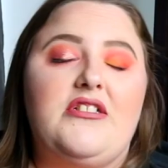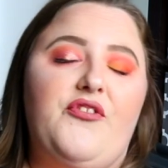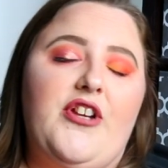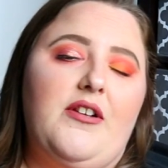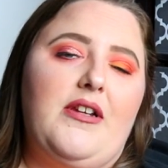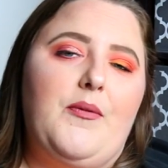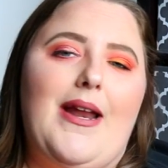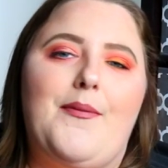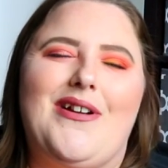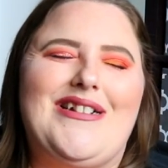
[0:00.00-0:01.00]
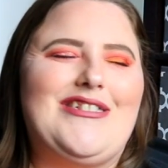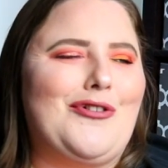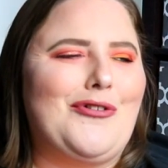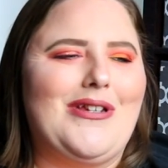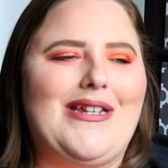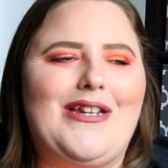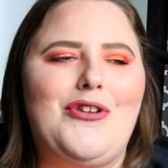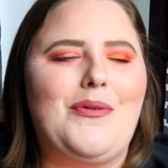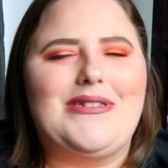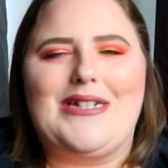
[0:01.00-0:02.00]
So I figured, whatever, it's early,
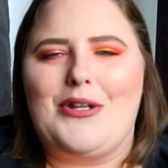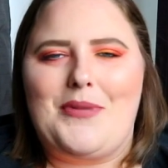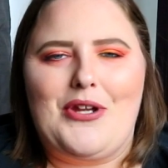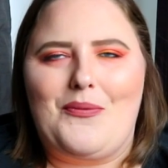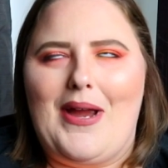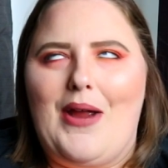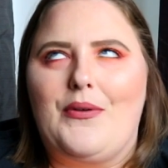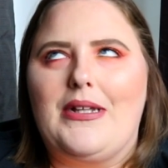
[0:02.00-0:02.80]
no one's gonna be around.